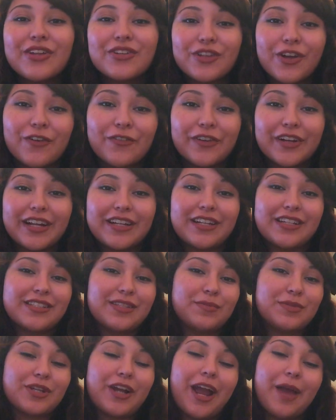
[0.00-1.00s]
don't forget to
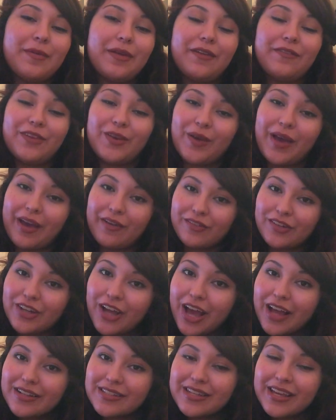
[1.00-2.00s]
subscribe if you have
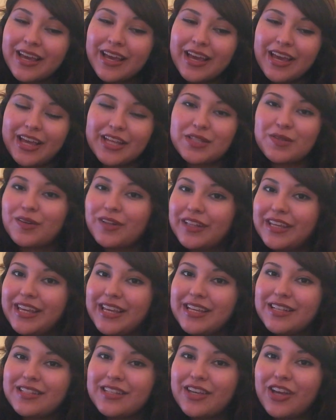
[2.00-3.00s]
not. It's really
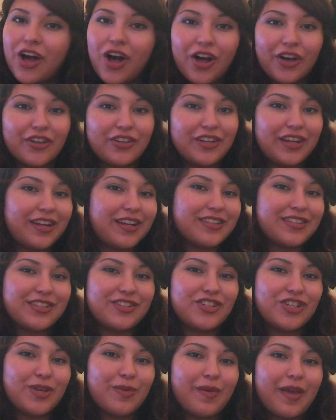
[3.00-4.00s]
easy, all you need is a
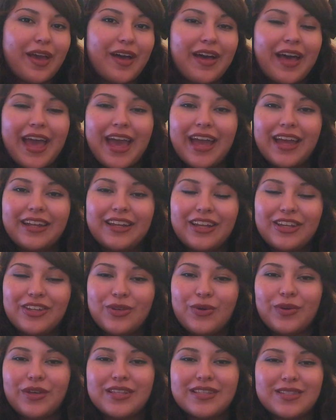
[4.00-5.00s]
Gmail and
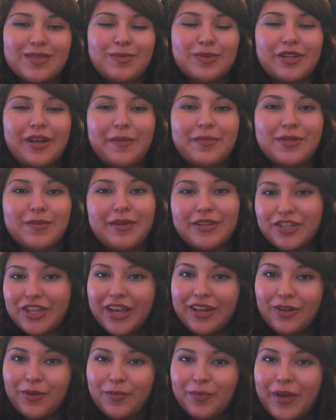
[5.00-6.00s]
you can subscribe to my
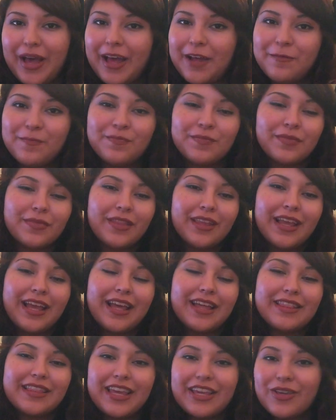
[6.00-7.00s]
channel. But
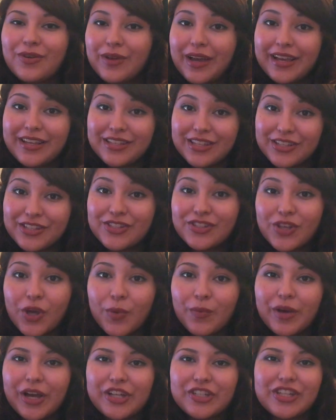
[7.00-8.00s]
thank you guys
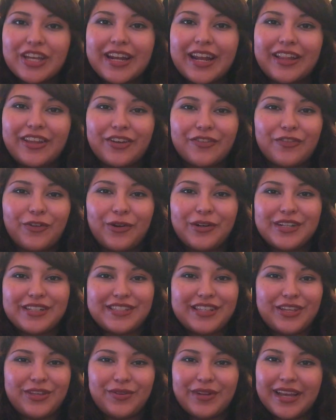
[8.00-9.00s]
so much, and I look forward to
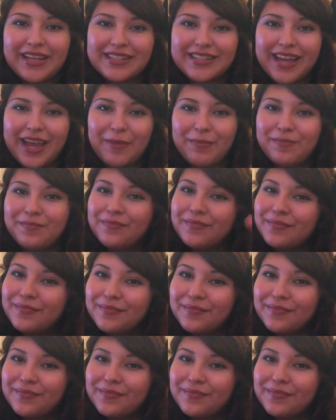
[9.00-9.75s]
seeing you next time.